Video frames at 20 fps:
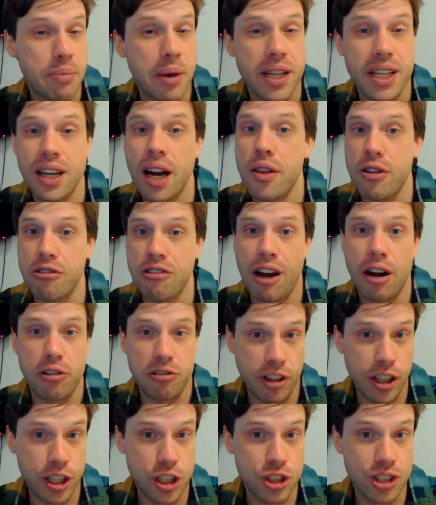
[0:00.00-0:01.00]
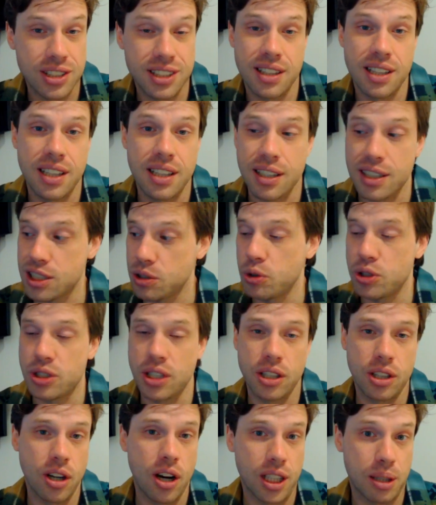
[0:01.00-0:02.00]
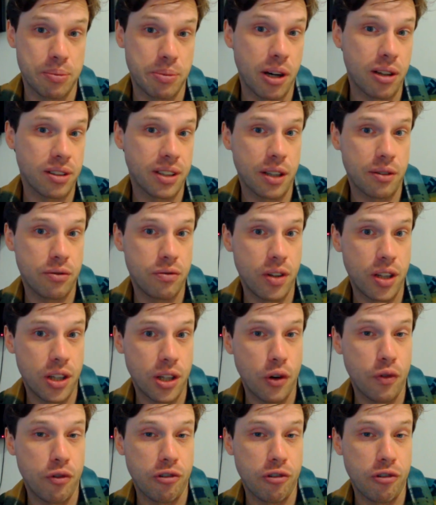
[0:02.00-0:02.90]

many other outrageous things, which I talked about in that video.